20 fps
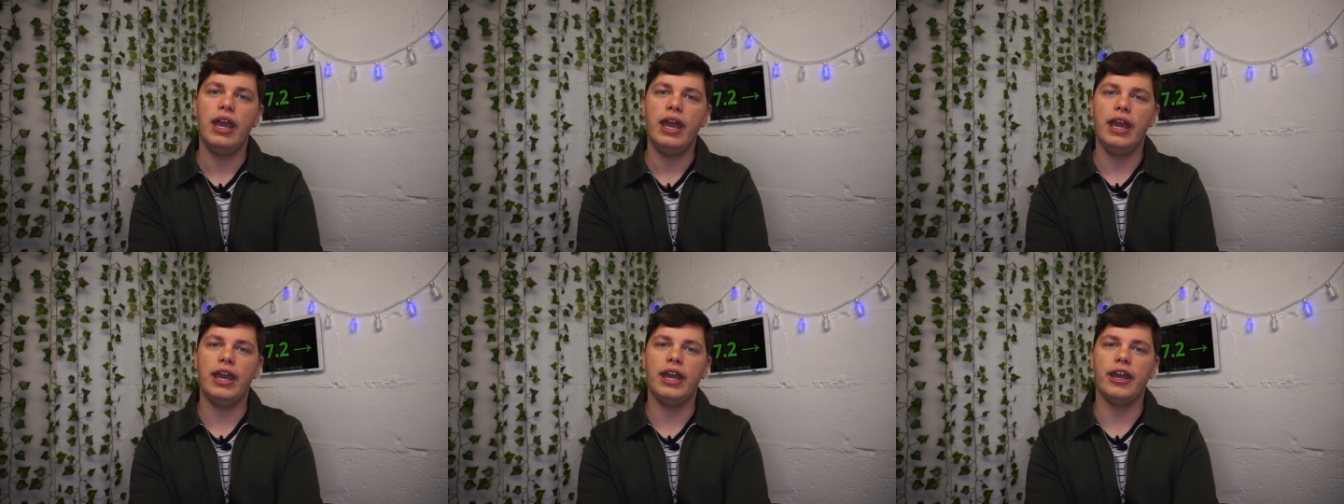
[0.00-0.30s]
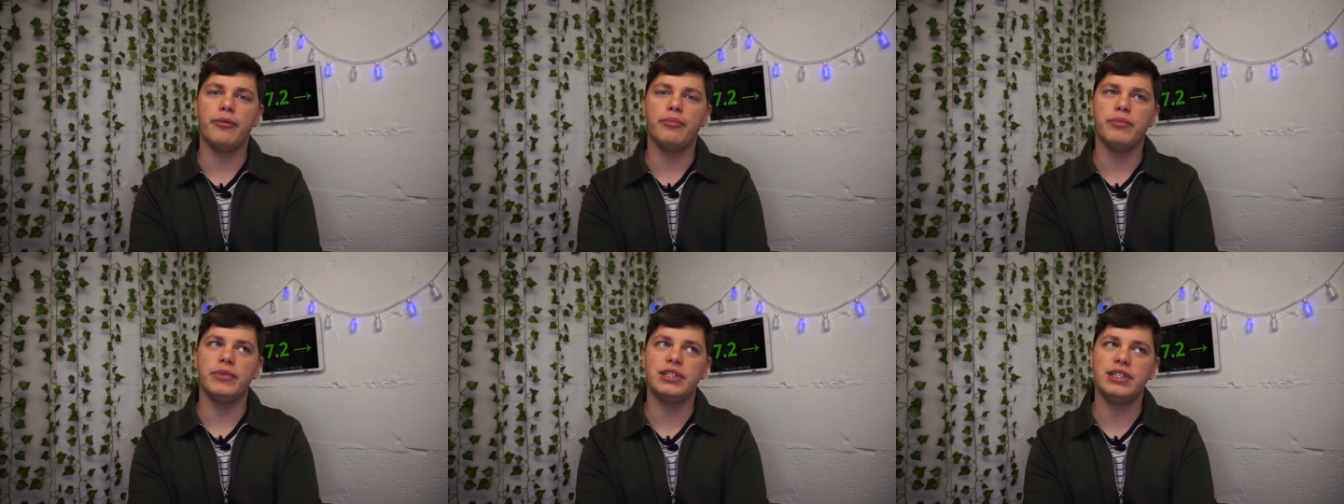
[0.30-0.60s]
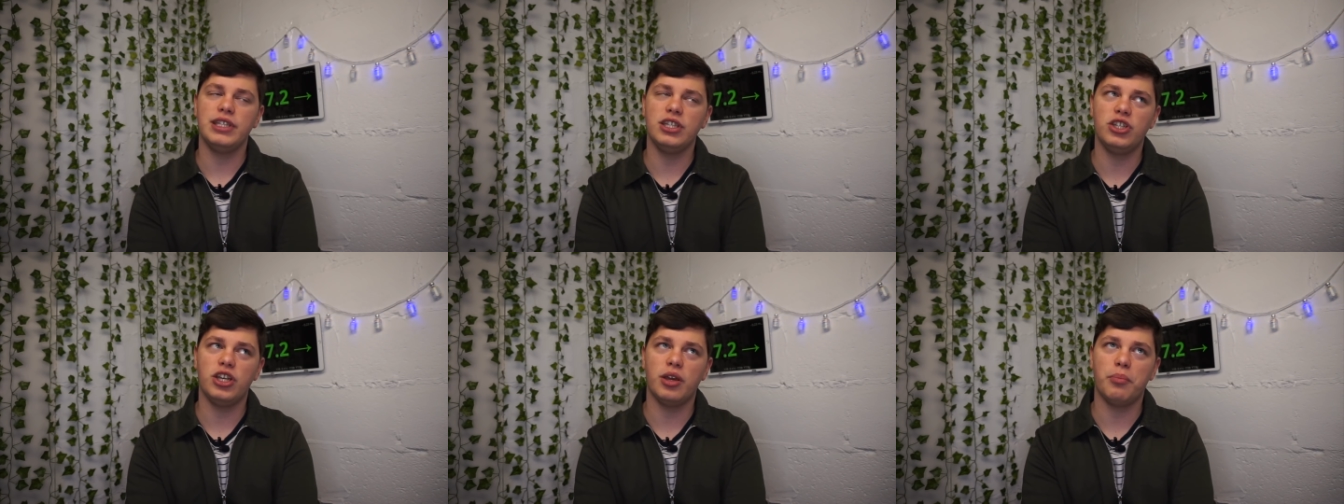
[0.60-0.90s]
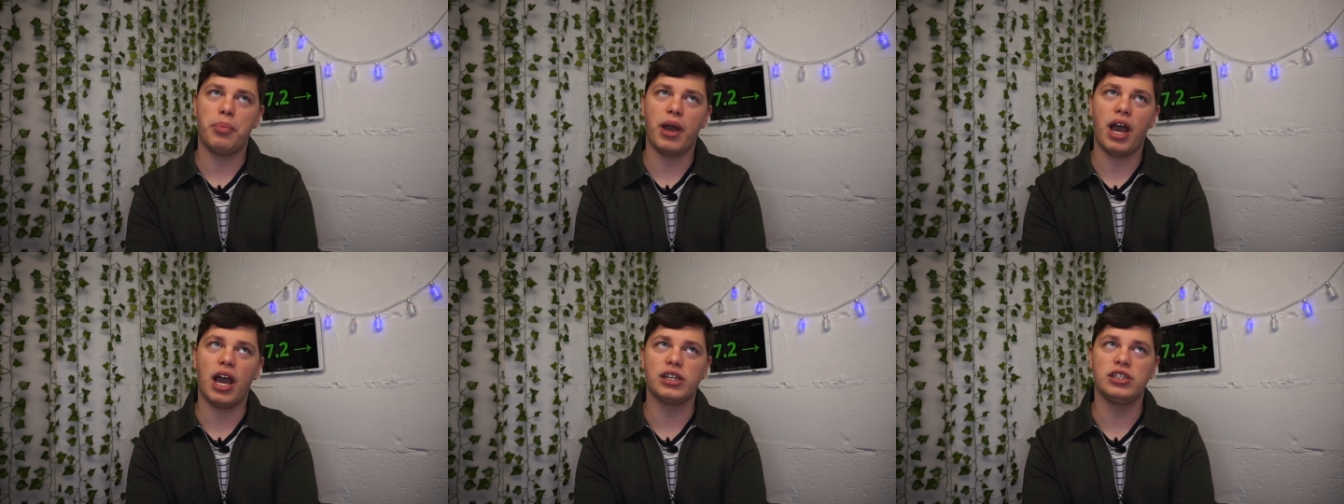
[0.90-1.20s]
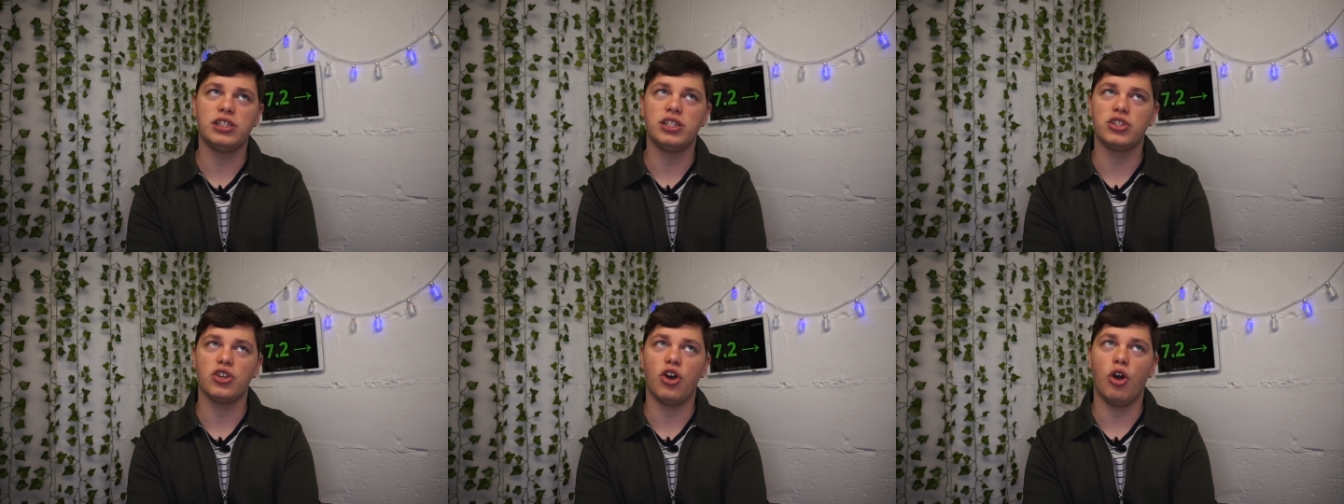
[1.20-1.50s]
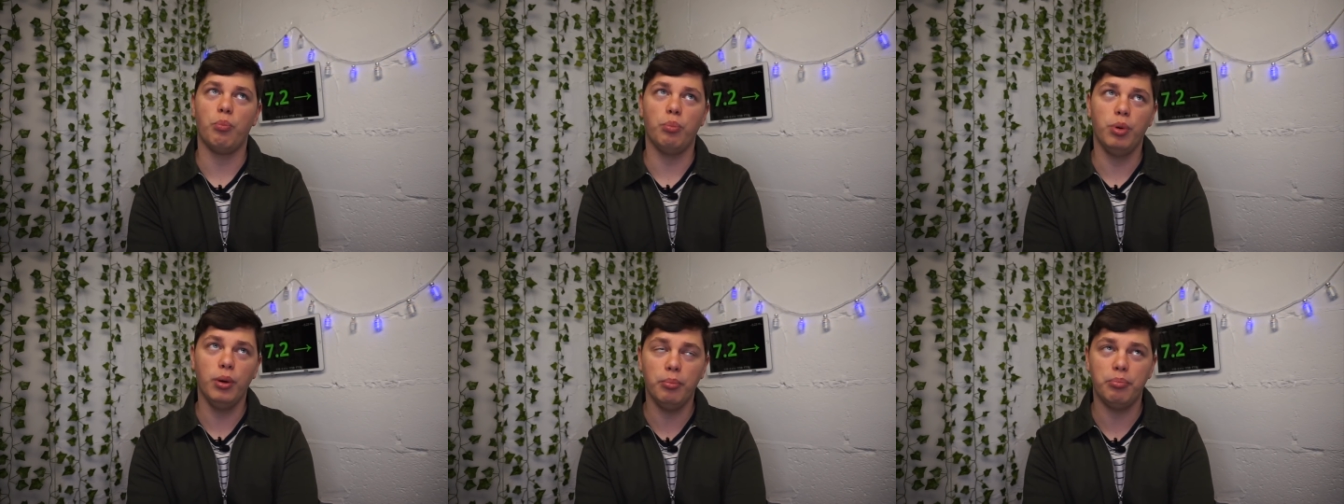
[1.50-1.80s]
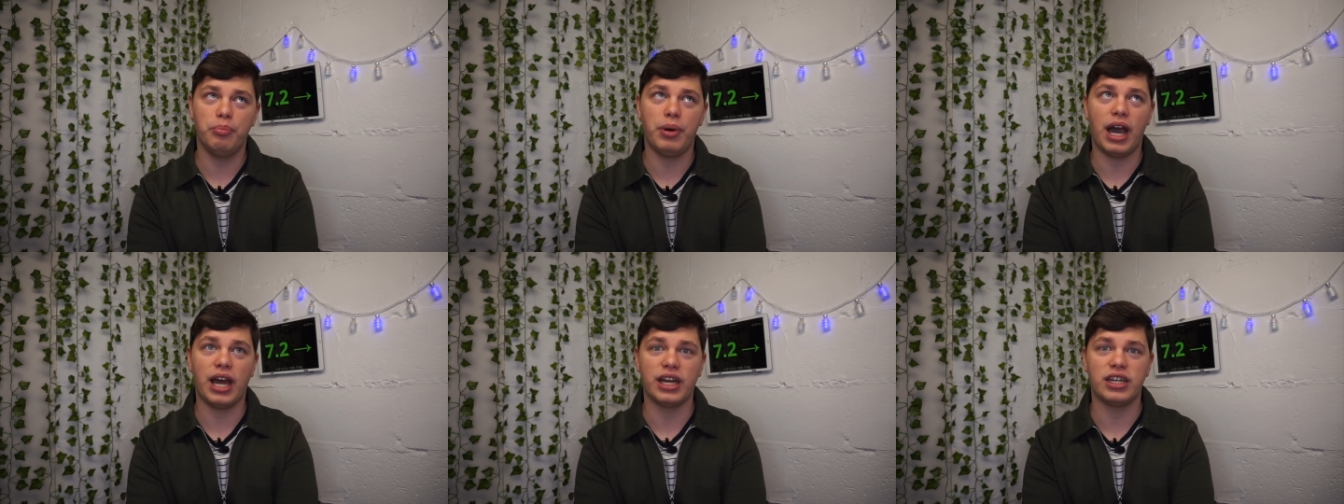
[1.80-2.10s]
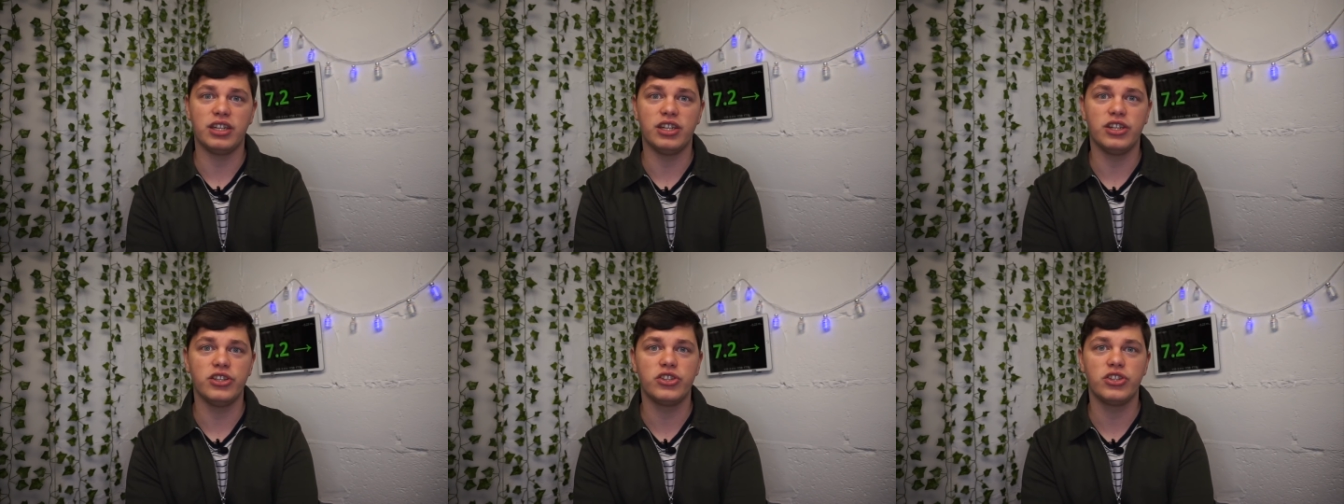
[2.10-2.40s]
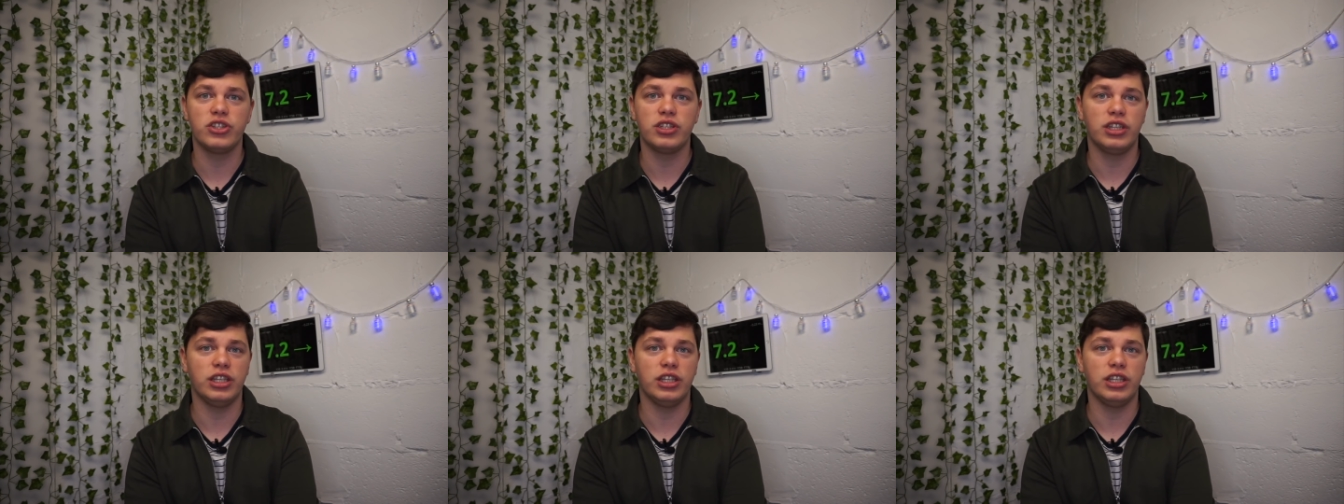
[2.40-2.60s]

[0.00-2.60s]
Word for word: um, CGM partners or pump partners.